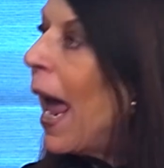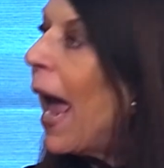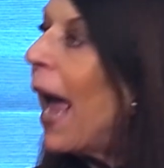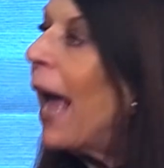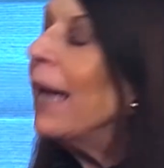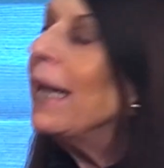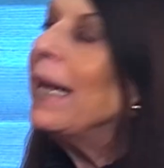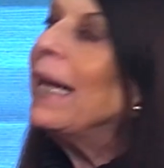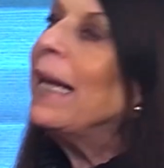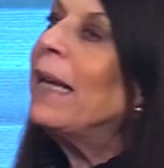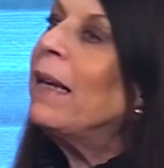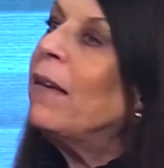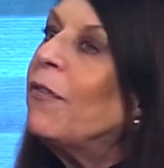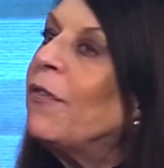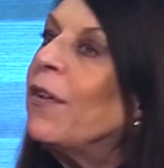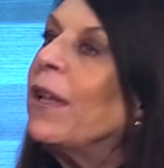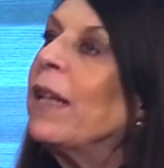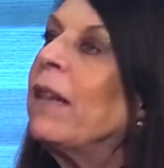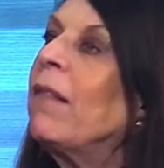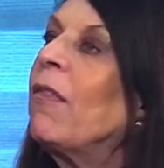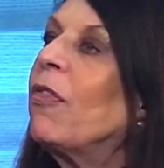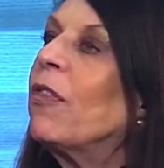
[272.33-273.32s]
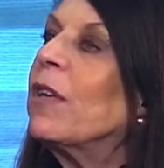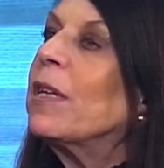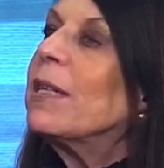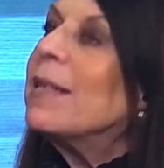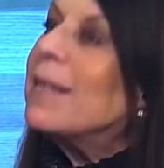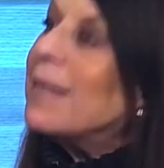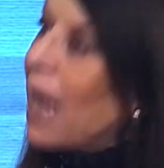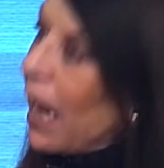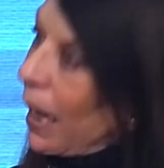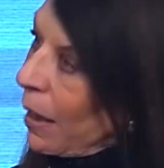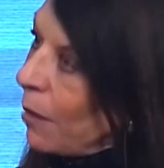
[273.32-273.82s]
And even the
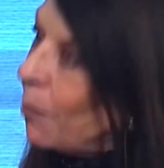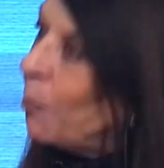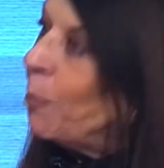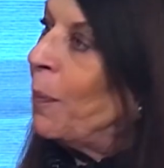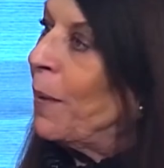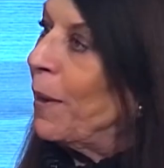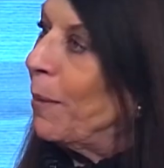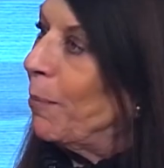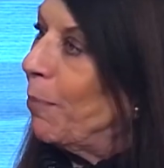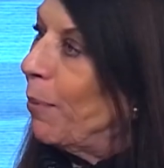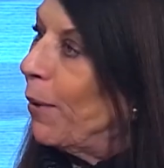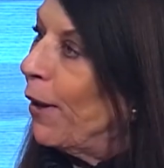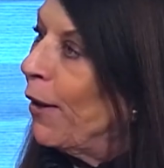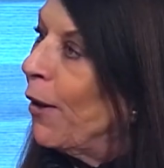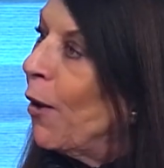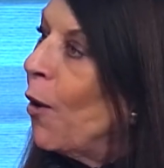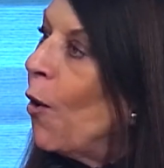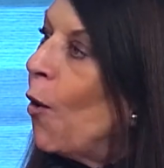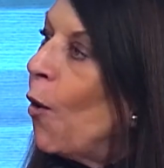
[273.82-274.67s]
same people